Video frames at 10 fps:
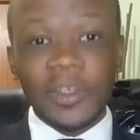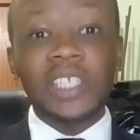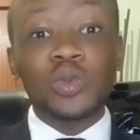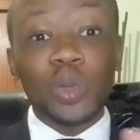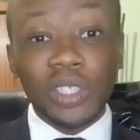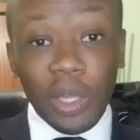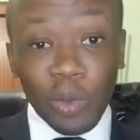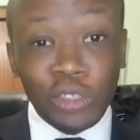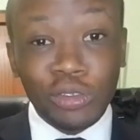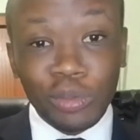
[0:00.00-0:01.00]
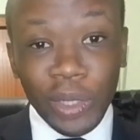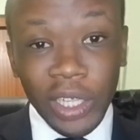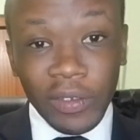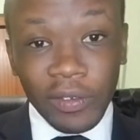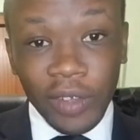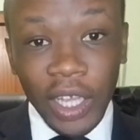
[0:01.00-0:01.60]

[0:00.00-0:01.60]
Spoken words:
That's what they want you to believe.